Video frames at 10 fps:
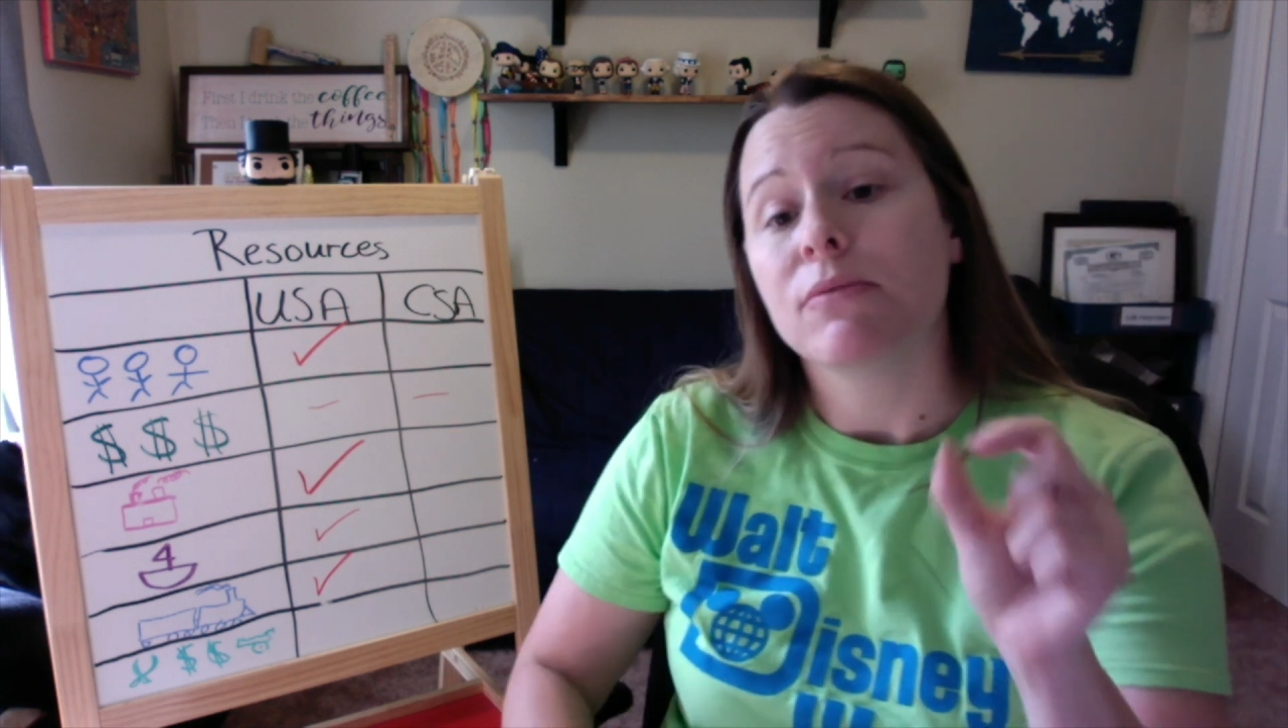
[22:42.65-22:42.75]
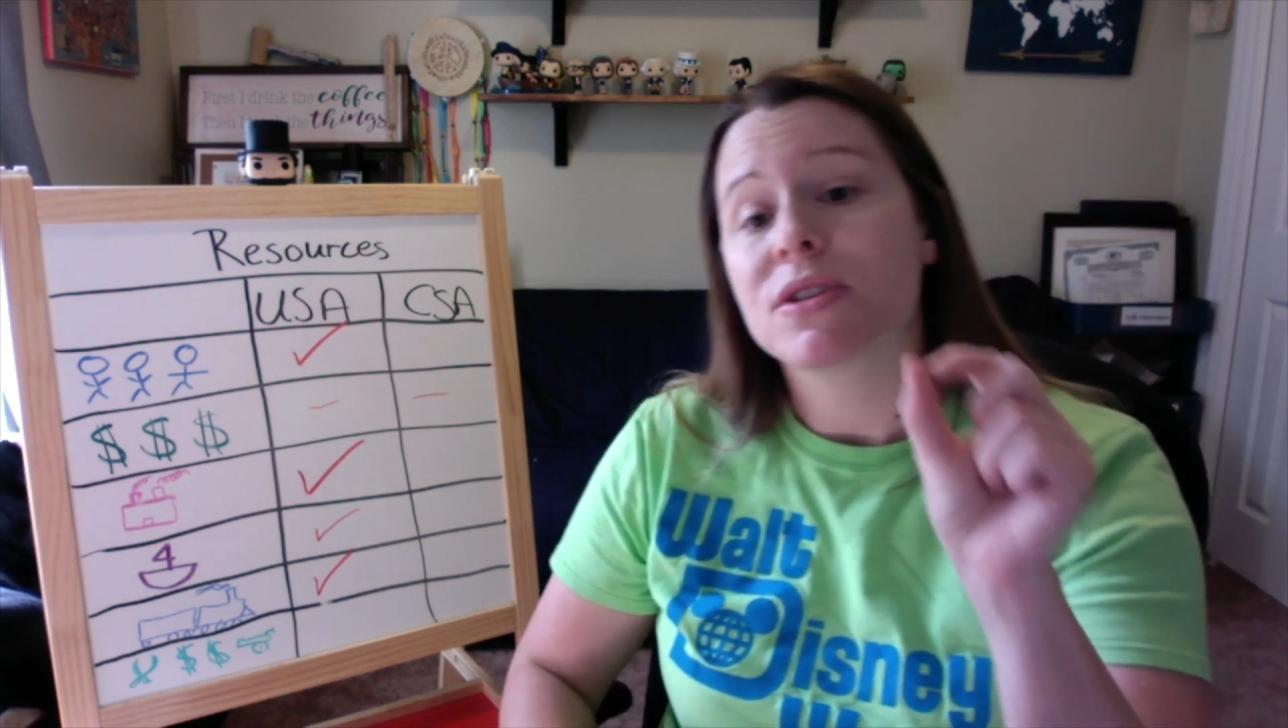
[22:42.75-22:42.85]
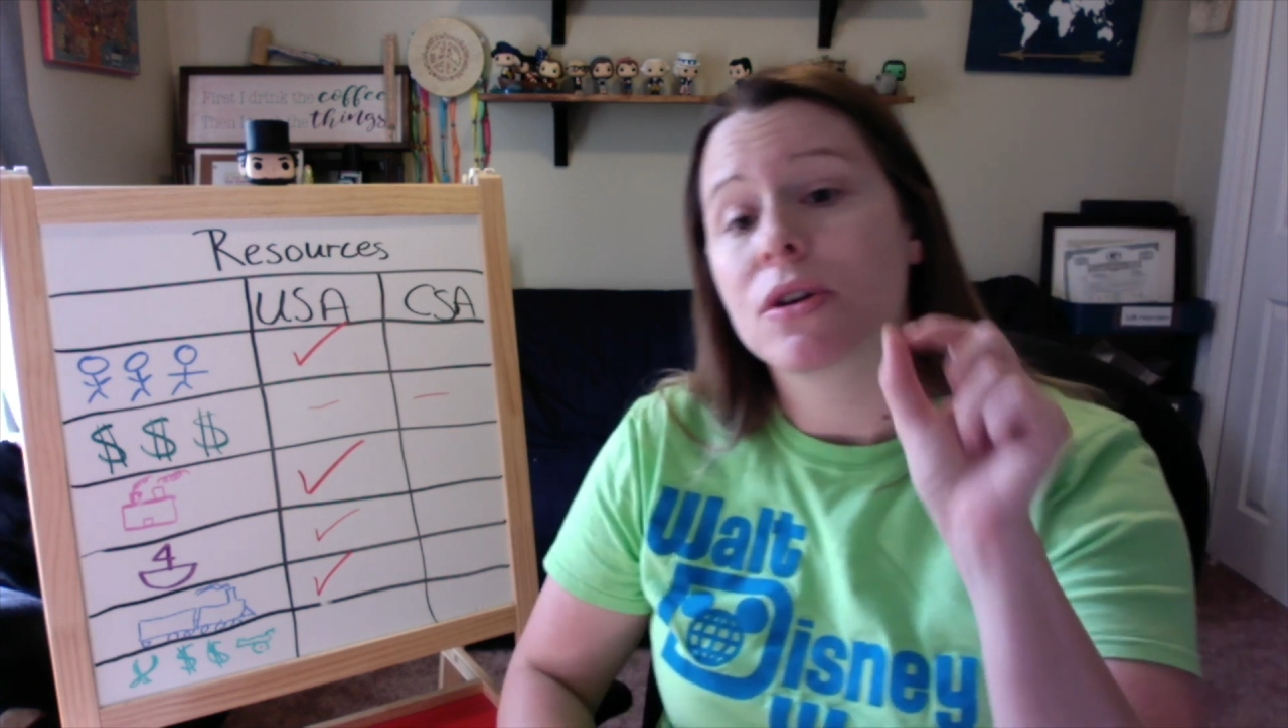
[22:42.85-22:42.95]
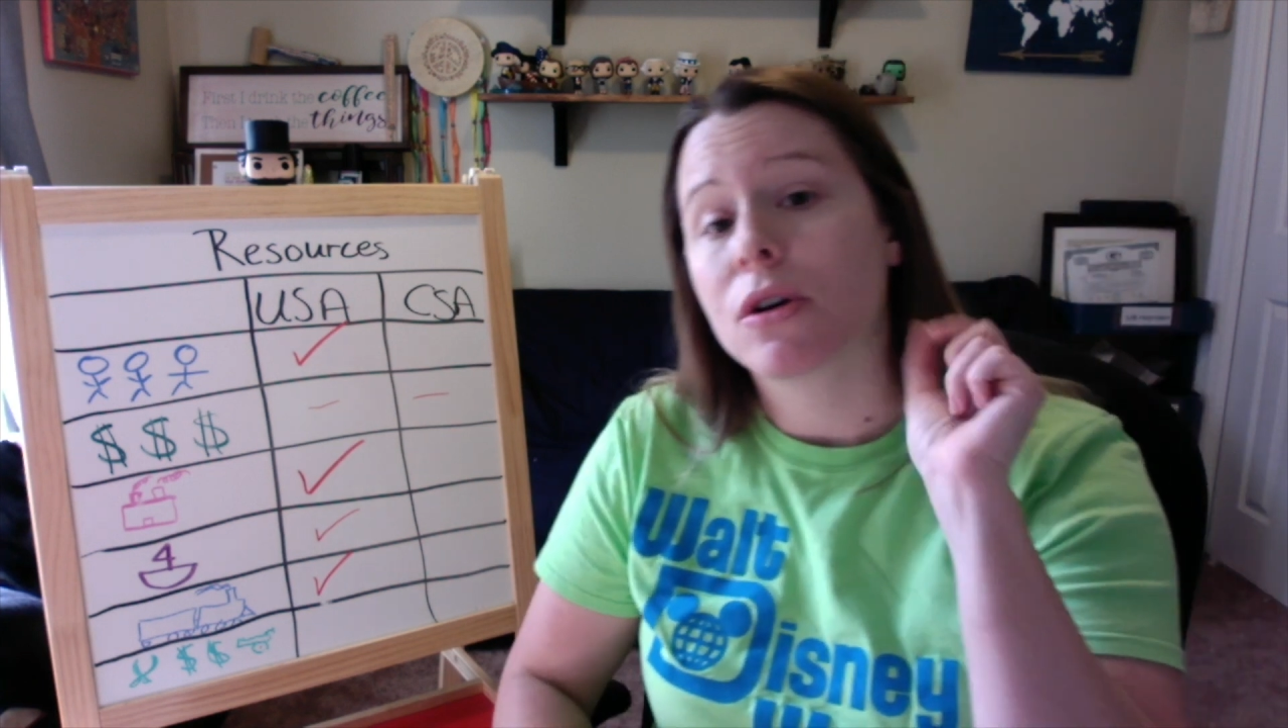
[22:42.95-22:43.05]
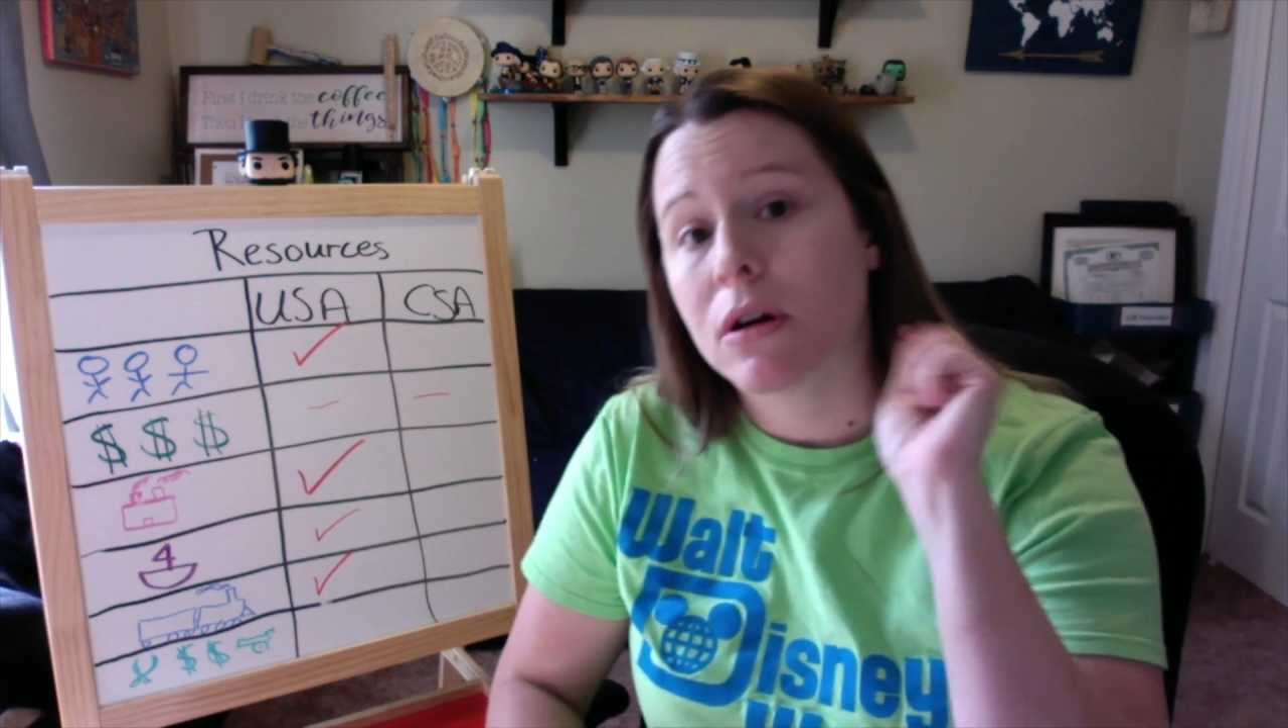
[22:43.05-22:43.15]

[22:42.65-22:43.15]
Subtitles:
was